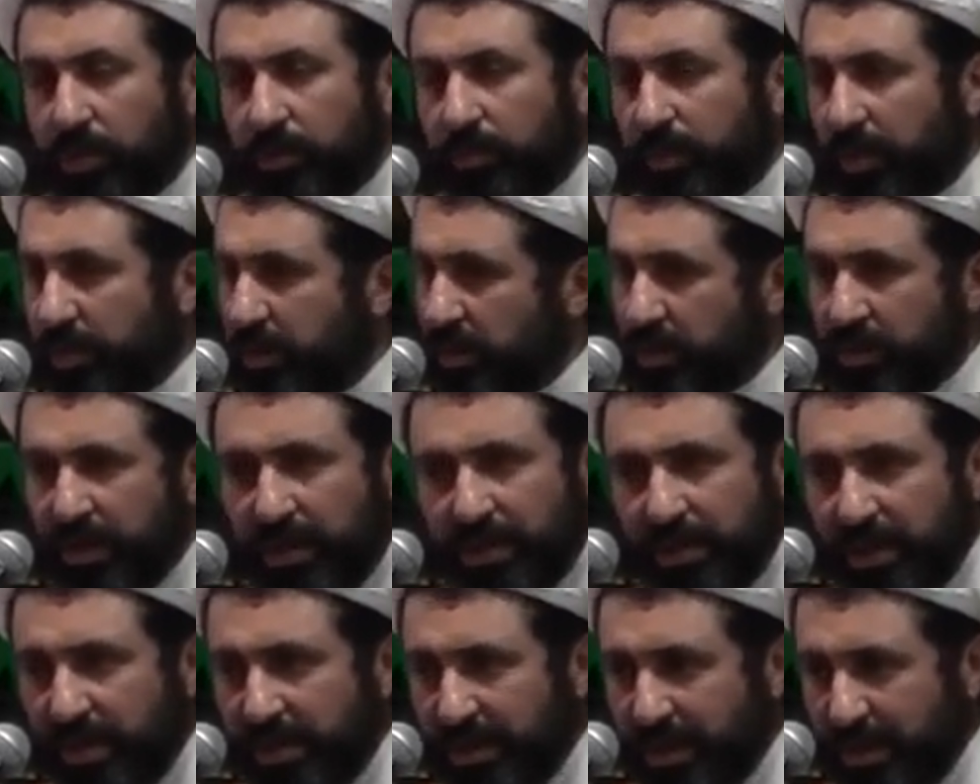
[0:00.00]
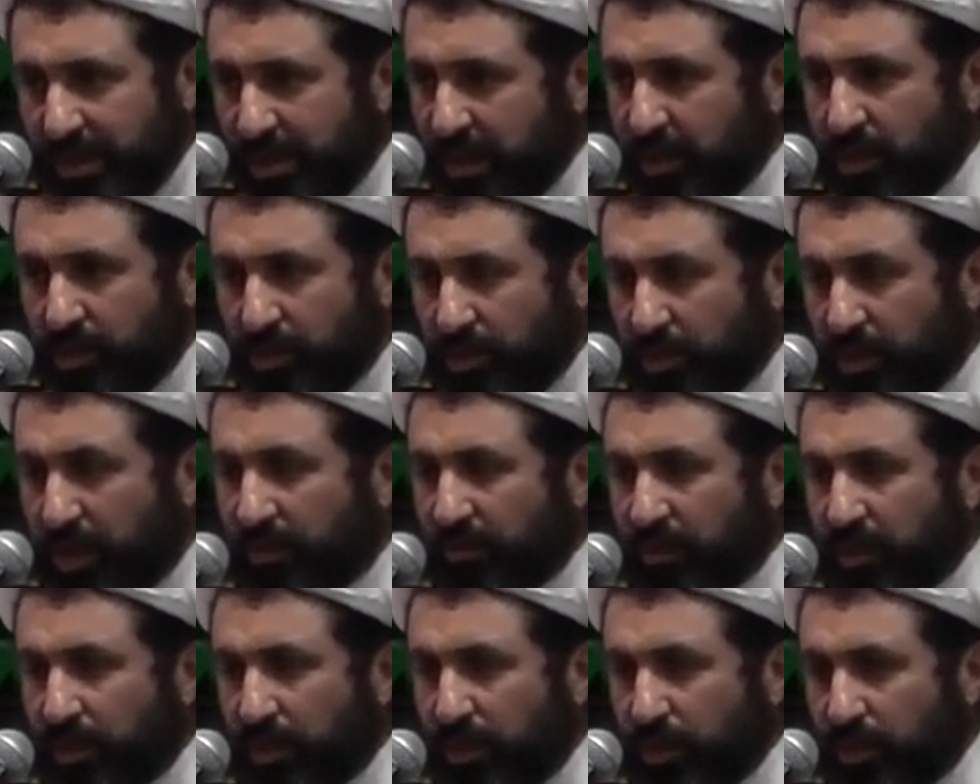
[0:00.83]
But it is not necessary to
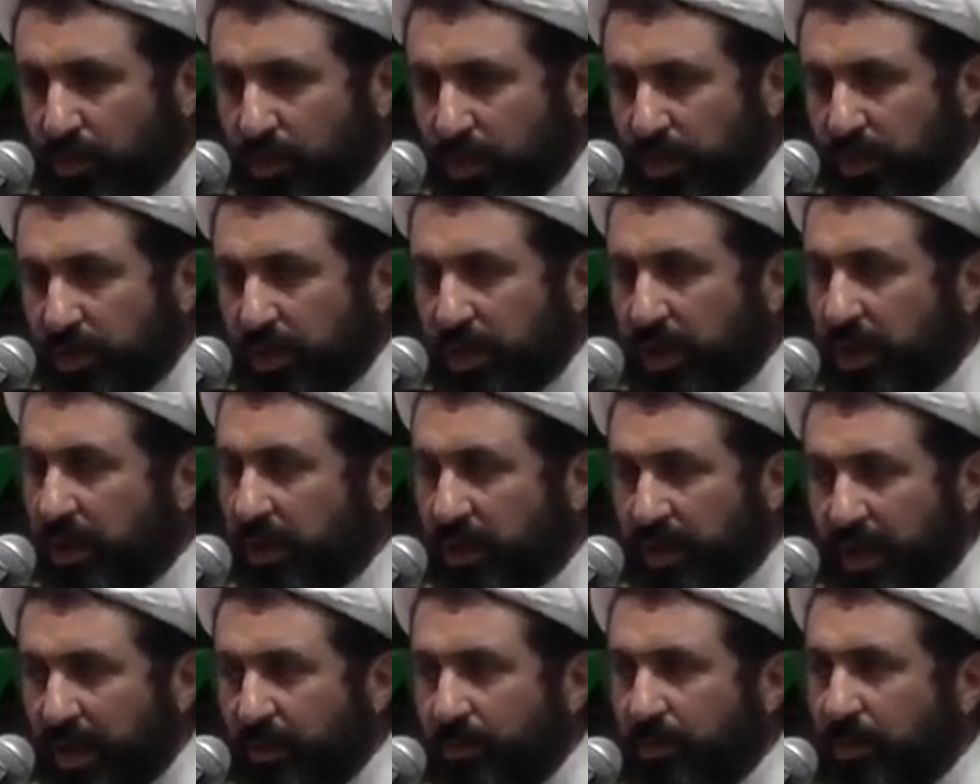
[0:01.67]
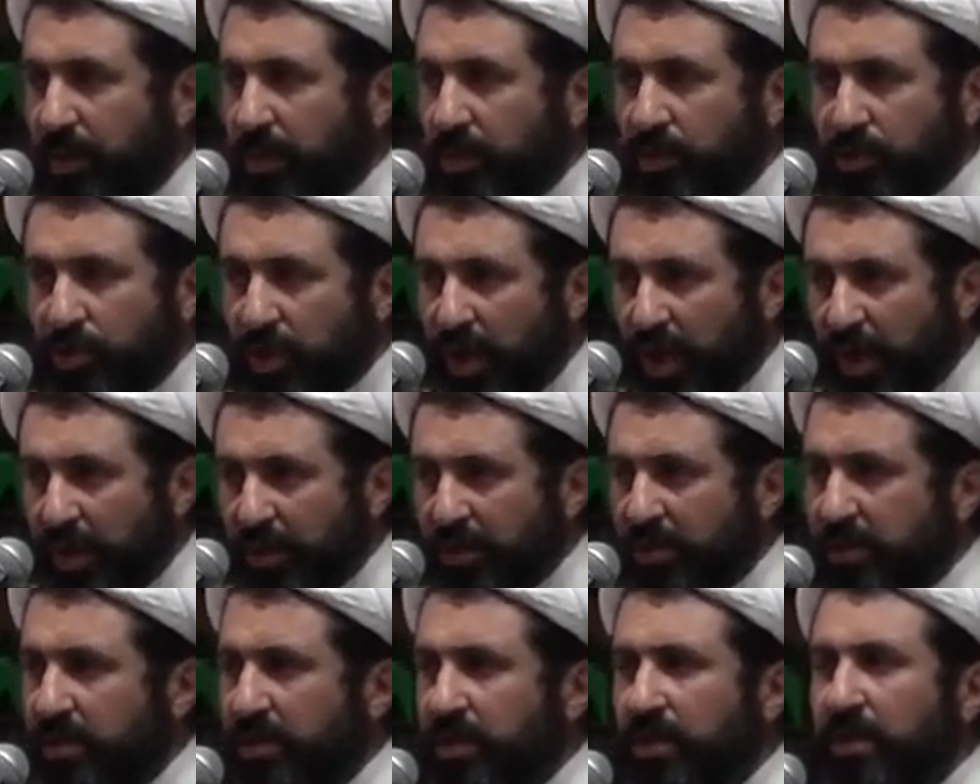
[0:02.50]
come with request. It can be
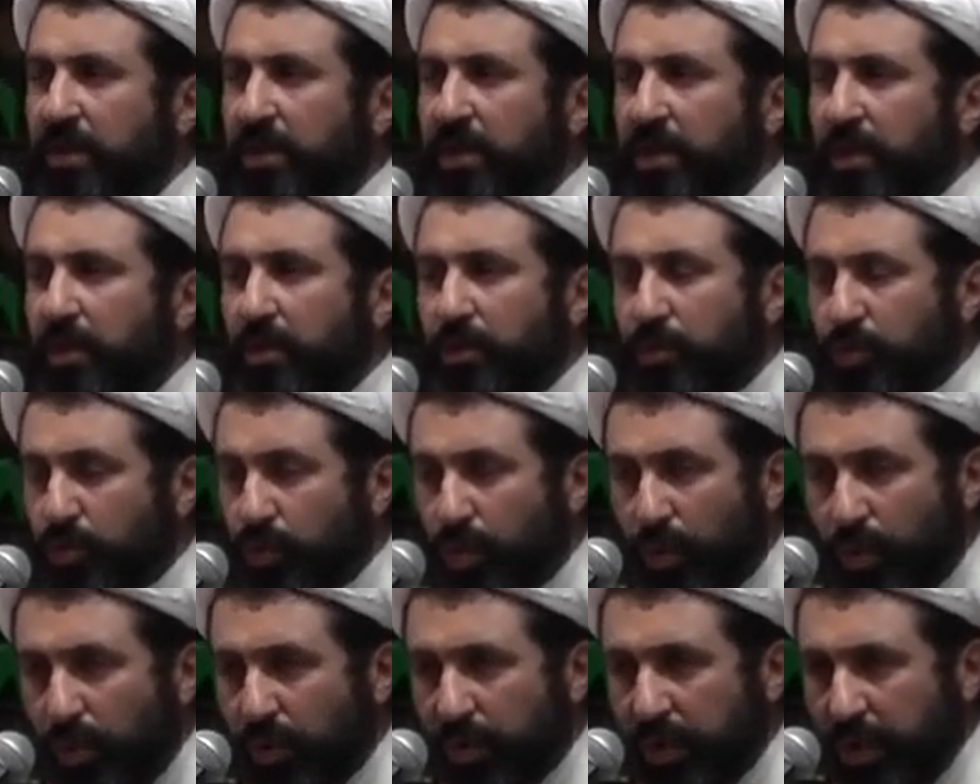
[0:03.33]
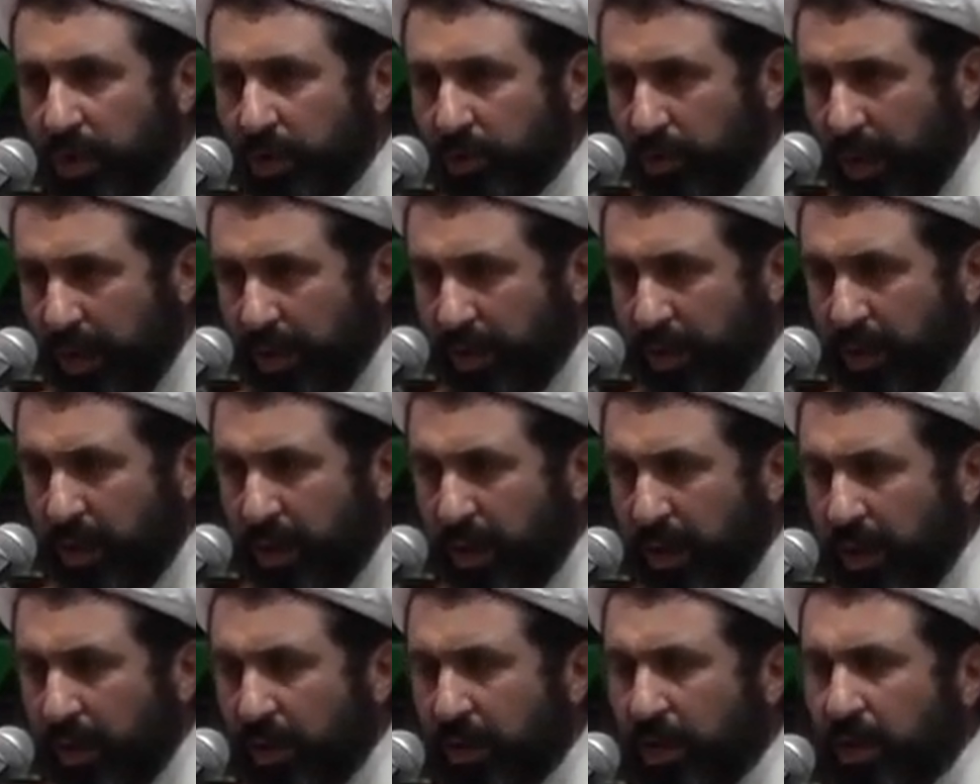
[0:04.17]
just talking to
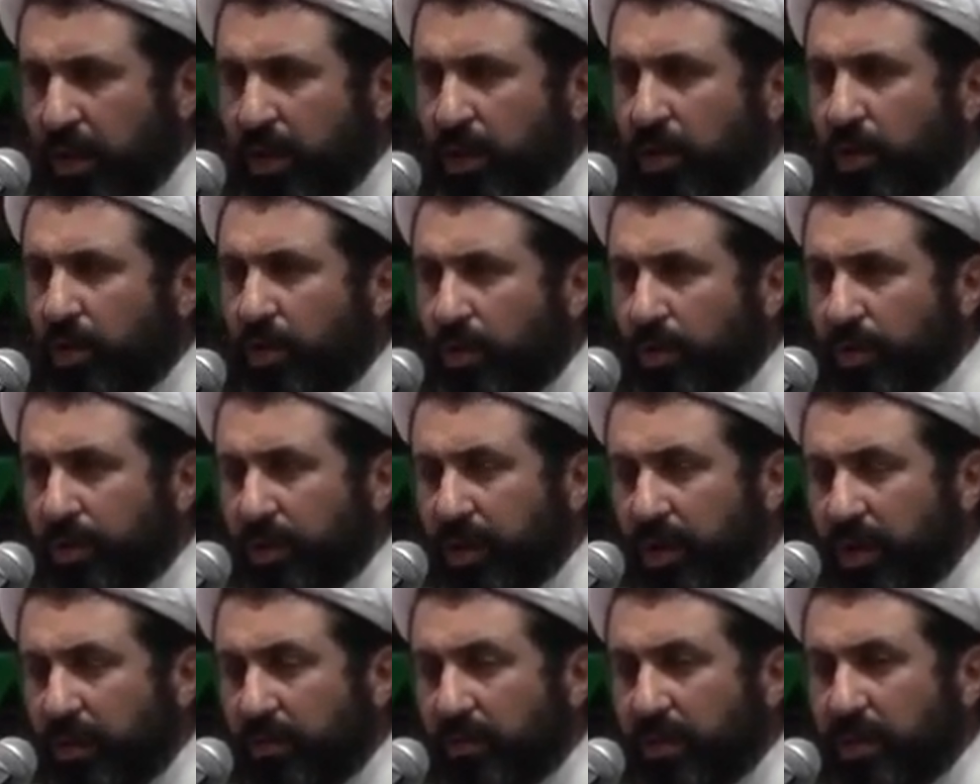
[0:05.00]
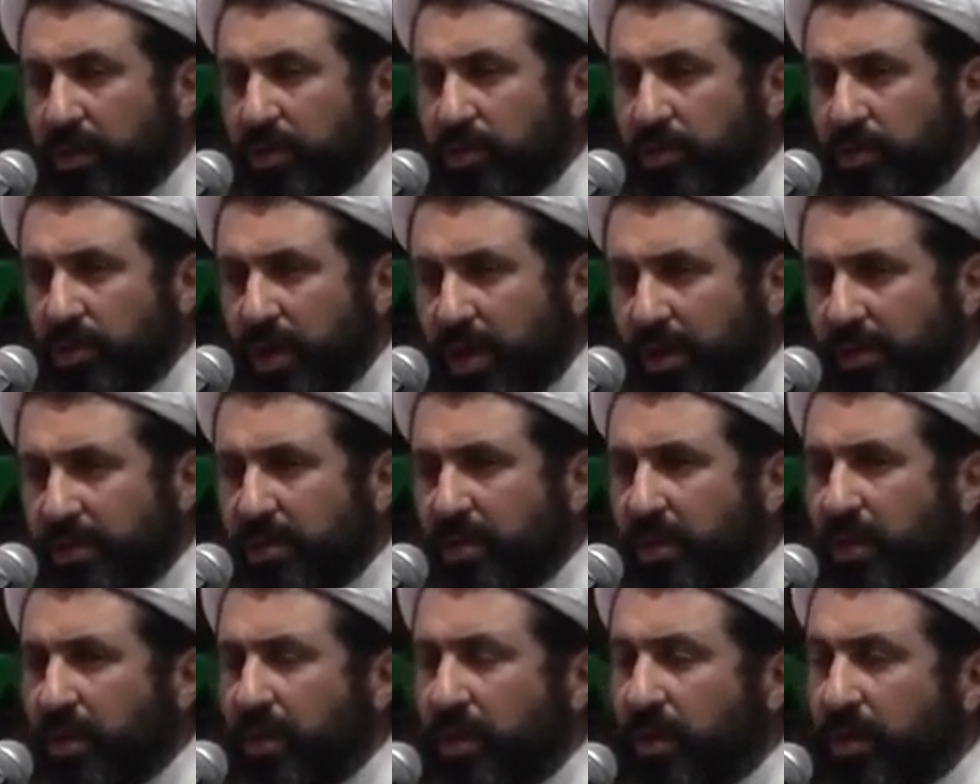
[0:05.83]
Allah or even
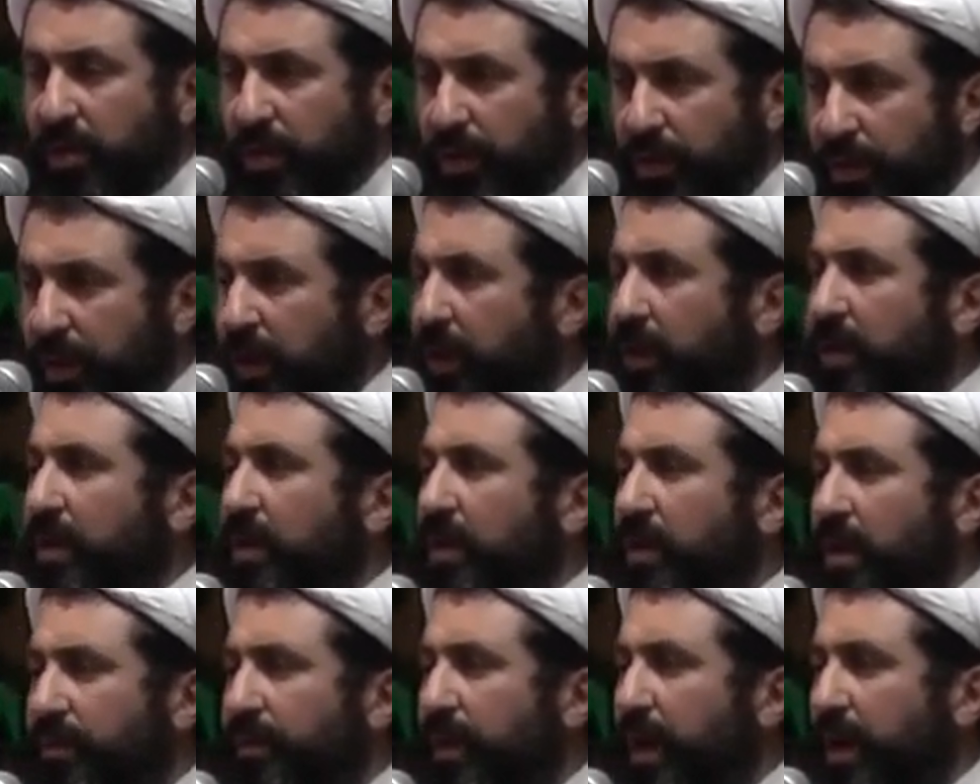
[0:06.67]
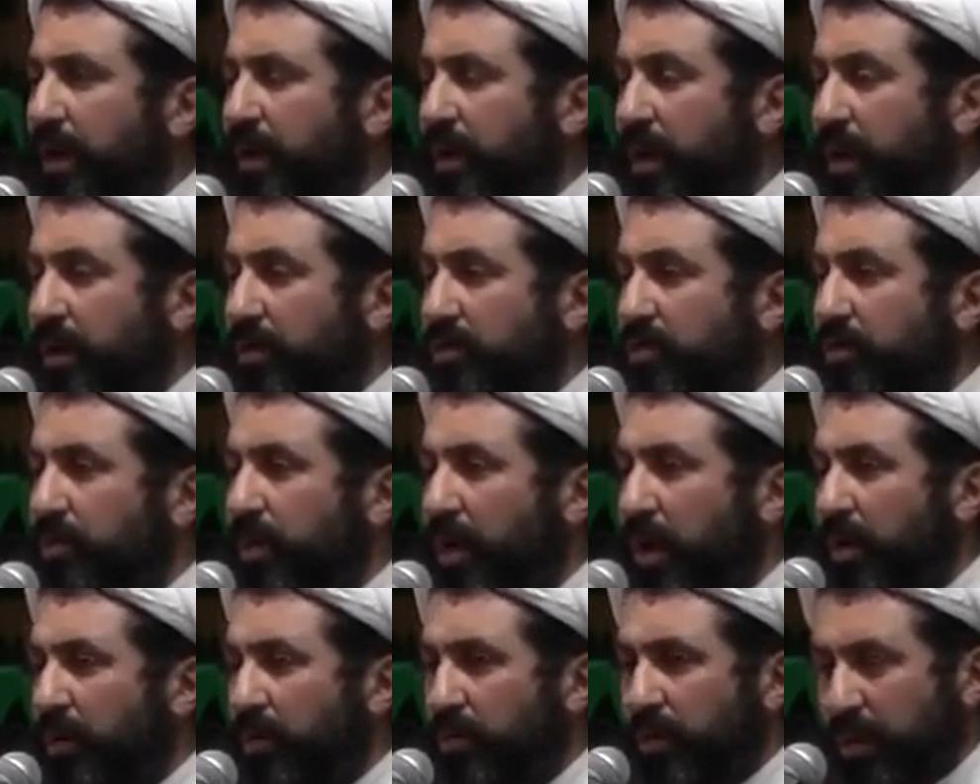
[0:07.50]
just thinking of Allah
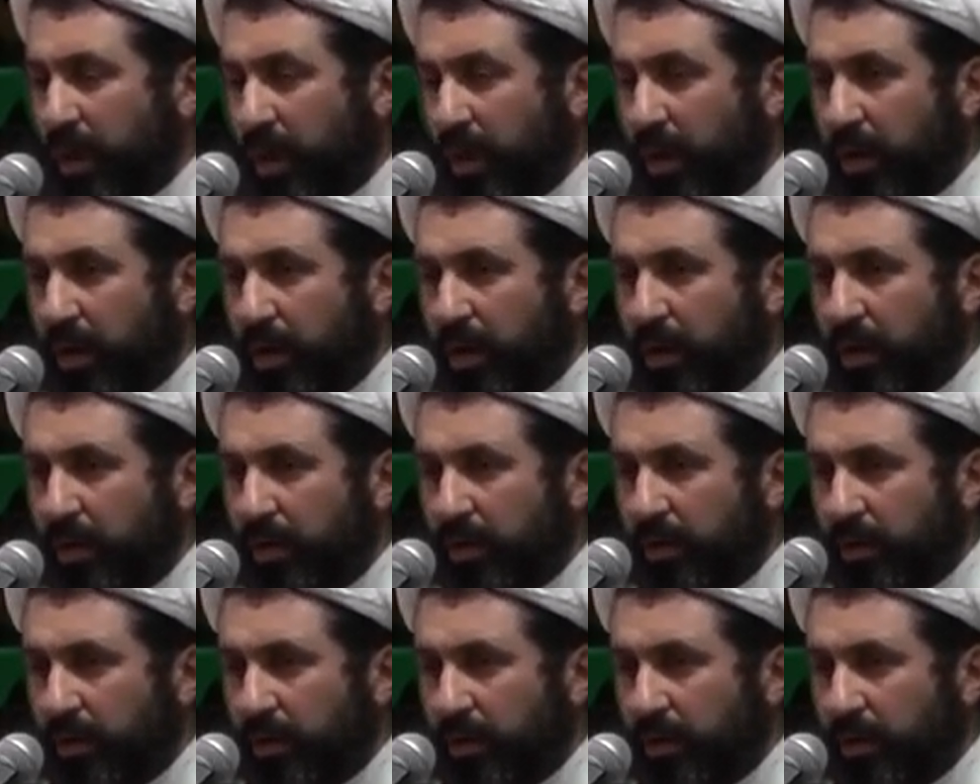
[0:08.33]
subhanahu wa ta'ala.